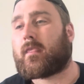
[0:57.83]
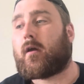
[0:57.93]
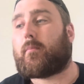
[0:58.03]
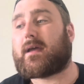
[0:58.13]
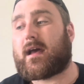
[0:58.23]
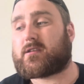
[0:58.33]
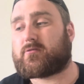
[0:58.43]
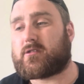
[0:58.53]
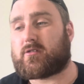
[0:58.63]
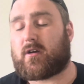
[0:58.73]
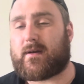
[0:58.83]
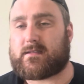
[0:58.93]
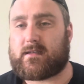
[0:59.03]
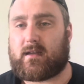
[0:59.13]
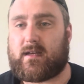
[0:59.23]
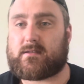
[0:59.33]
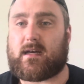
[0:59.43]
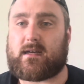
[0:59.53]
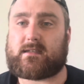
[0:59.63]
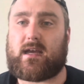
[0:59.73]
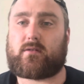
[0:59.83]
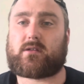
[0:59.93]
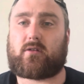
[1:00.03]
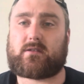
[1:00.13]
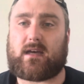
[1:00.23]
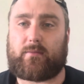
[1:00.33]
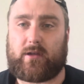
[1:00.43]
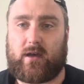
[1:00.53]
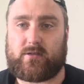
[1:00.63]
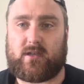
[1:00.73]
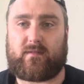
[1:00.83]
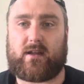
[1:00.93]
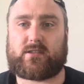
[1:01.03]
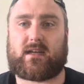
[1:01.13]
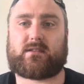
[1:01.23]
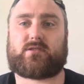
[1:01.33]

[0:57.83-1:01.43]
But yeah, so we're going to talk about single lifts. Like I say, it was a long time ago, so I've had a chance